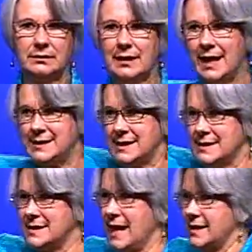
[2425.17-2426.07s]
Let's
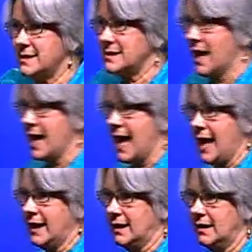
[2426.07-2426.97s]
assess
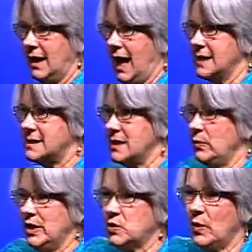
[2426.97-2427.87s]
Diana and see
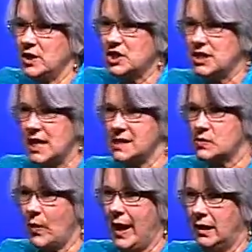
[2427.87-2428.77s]
which ones she
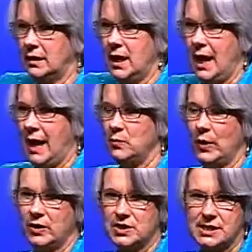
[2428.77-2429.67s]
does well and
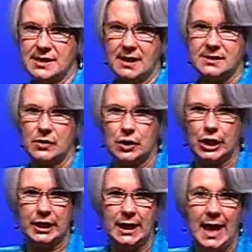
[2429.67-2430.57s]
where she's not so
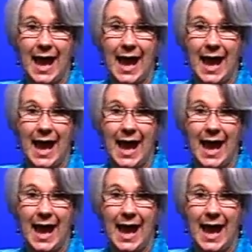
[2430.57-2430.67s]
good.